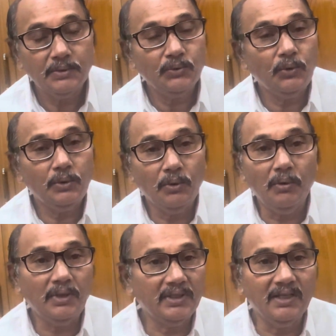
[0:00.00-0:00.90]
So
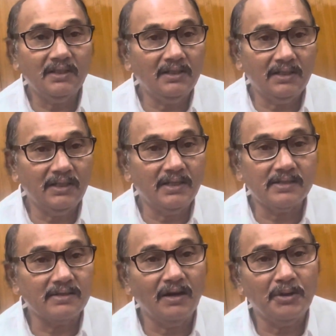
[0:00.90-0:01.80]
don't think that it is
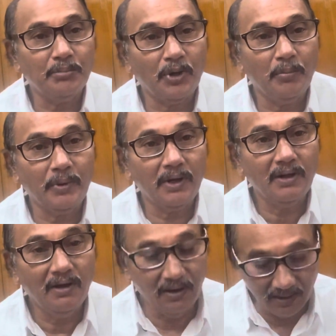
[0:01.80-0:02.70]
not proper
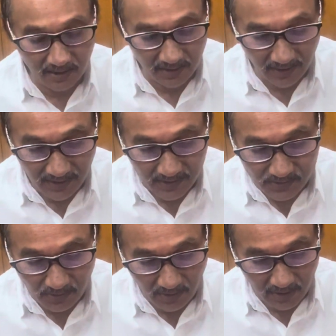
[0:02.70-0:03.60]
or uh,
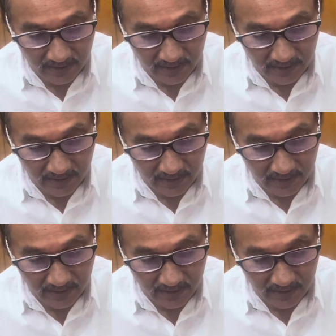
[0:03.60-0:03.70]
so-called